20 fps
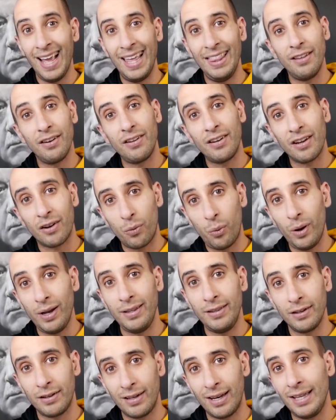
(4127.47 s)
and they're going to quit
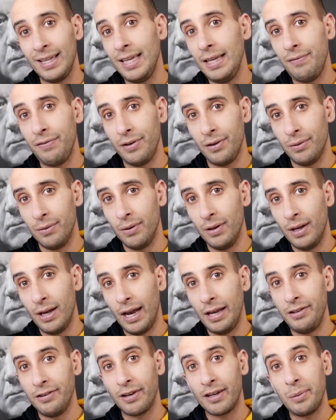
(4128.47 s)
and they're going to leave you,
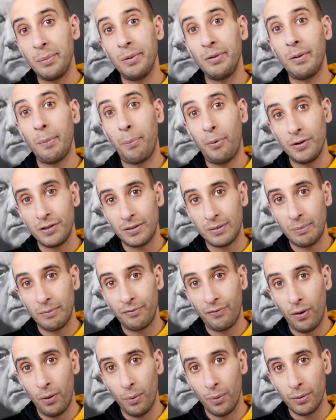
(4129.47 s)
and you're not going to be able to push them
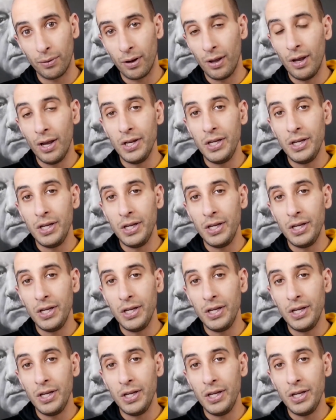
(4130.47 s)
forward.